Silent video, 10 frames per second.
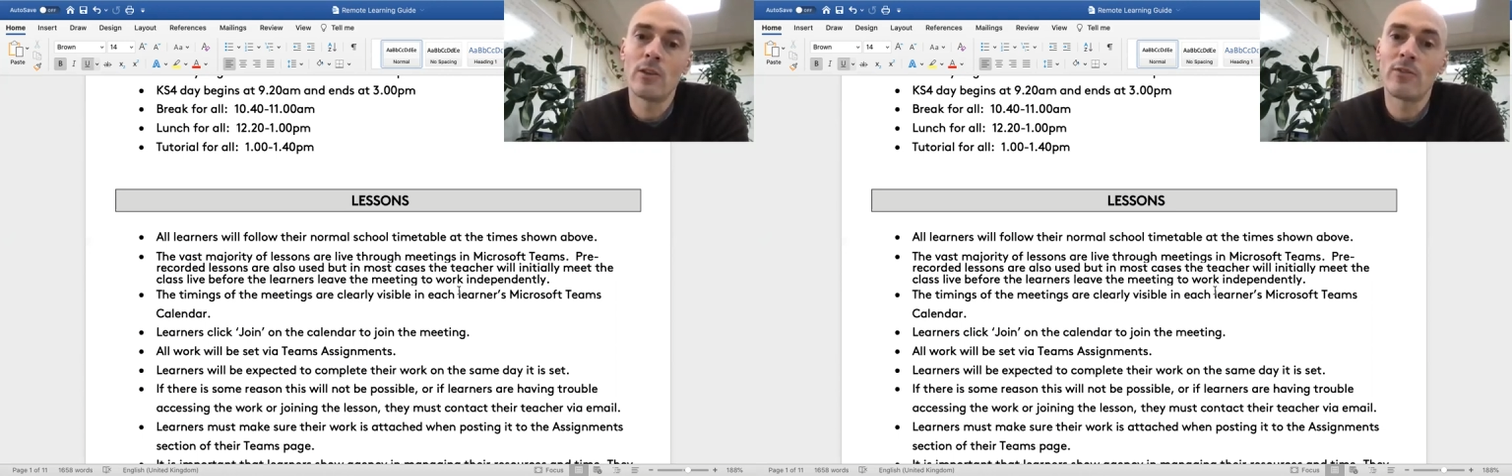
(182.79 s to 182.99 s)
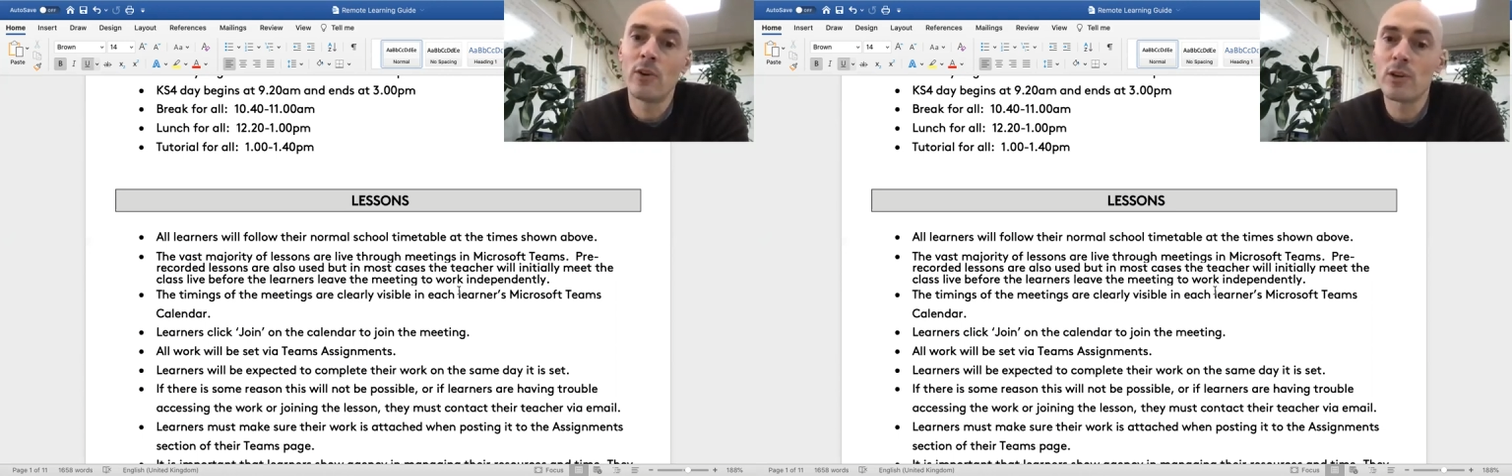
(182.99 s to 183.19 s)

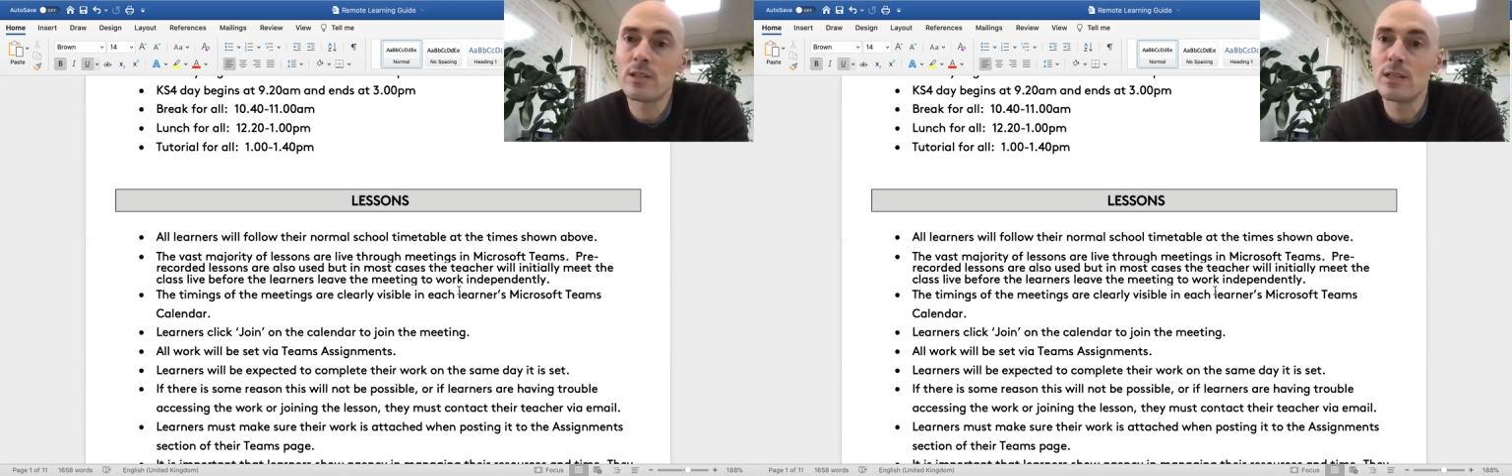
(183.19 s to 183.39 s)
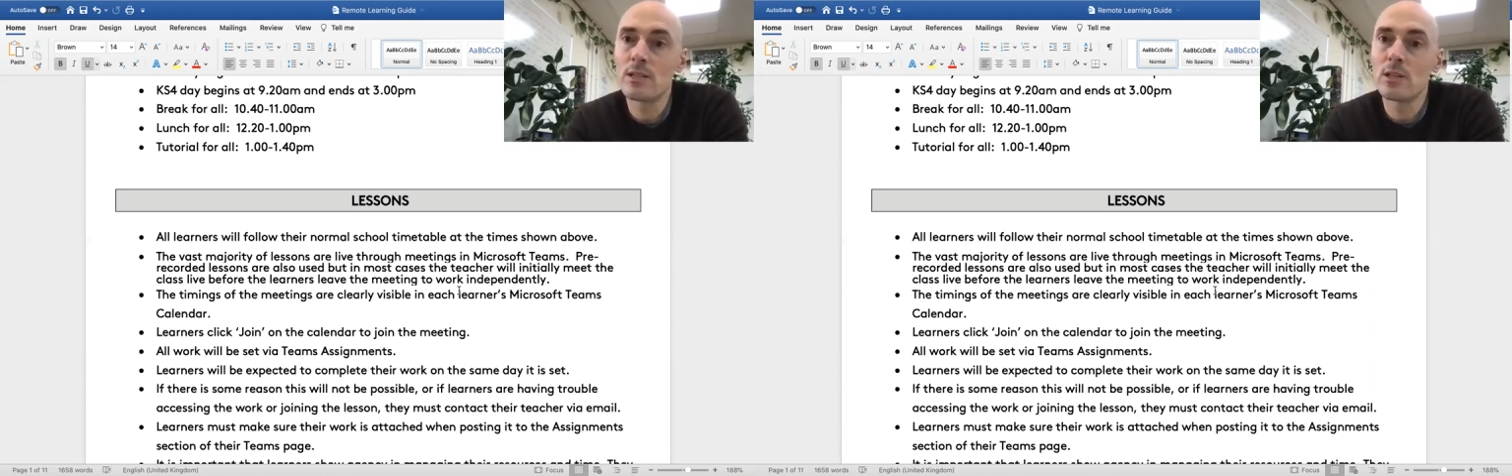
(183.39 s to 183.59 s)
the
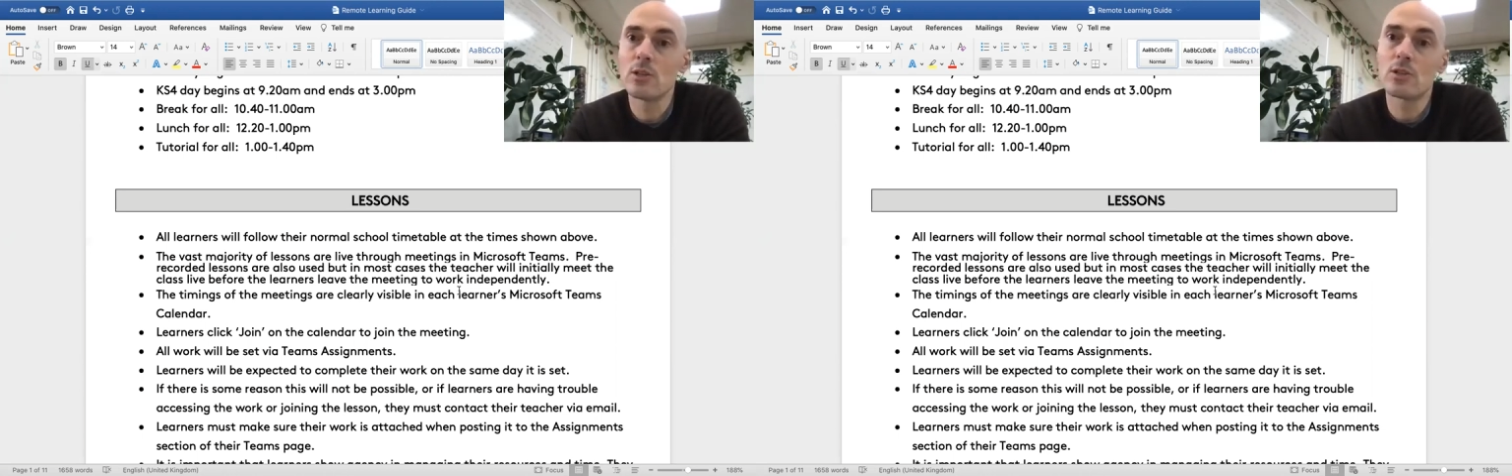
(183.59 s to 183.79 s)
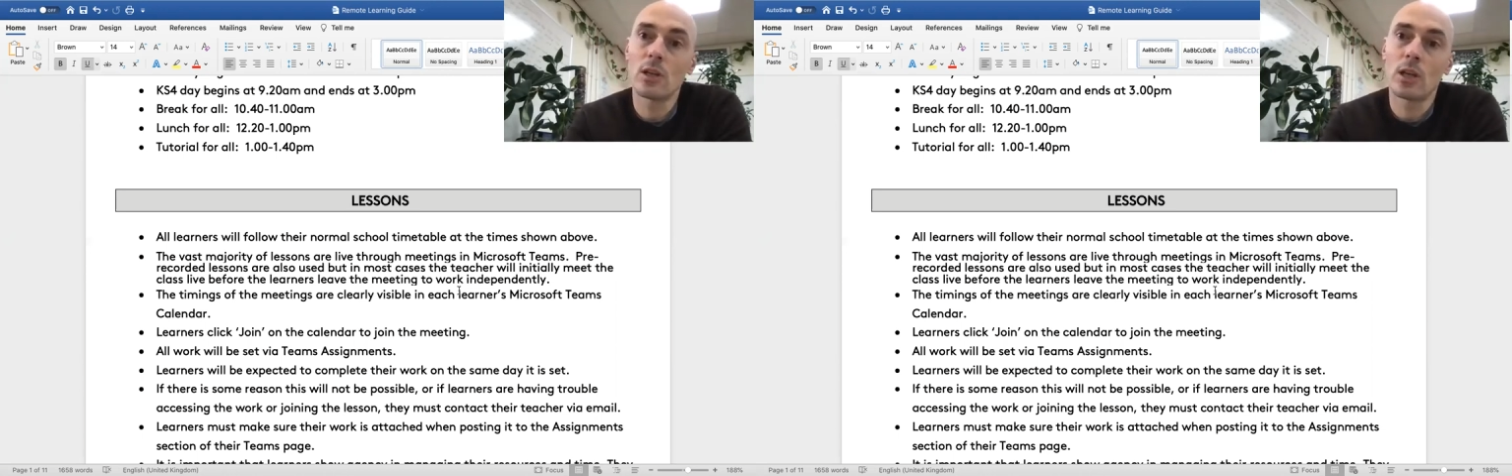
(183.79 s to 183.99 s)
first
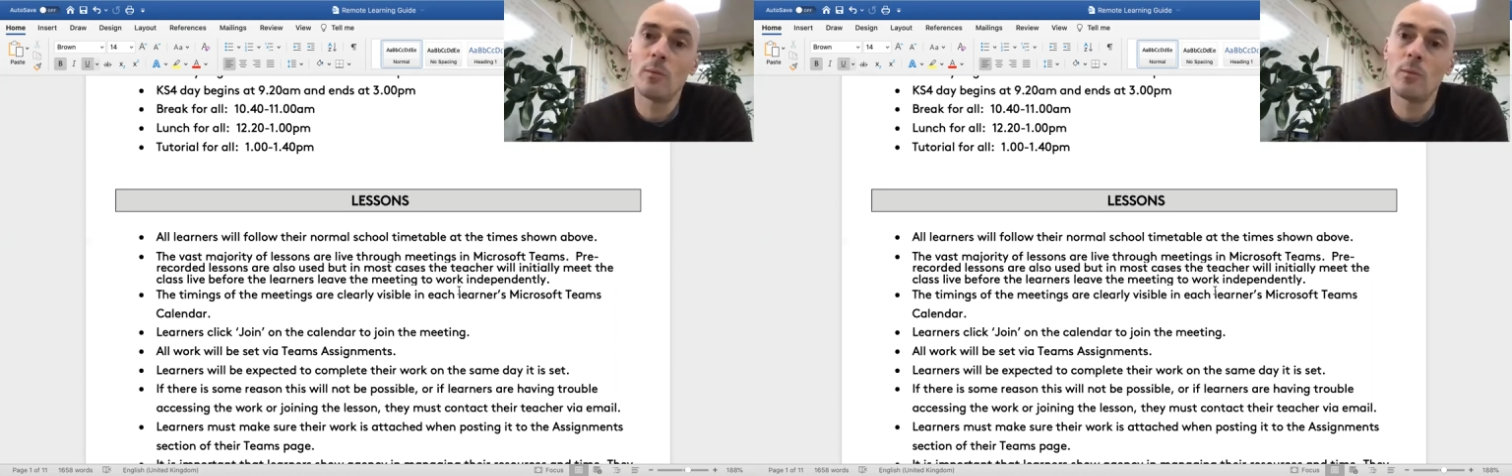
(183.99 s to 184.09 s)
instance, to